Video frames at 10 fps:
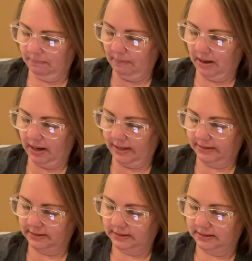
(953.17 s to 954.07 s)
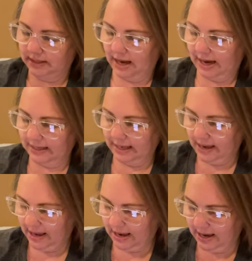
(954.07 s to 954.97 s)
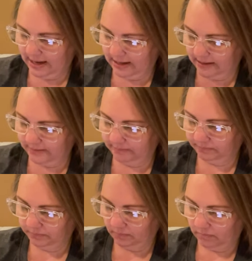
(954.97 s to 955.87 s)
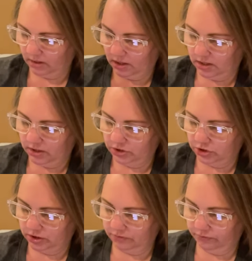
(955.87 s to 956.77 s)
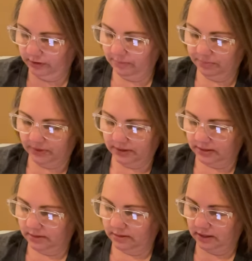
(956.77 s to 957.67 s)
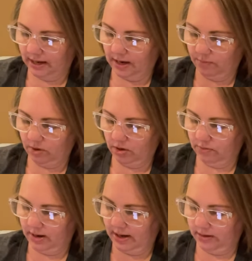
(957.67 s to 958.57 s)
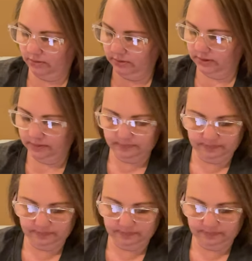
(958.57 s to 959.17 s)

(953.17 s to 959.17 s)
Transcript: But I can just flip the camera around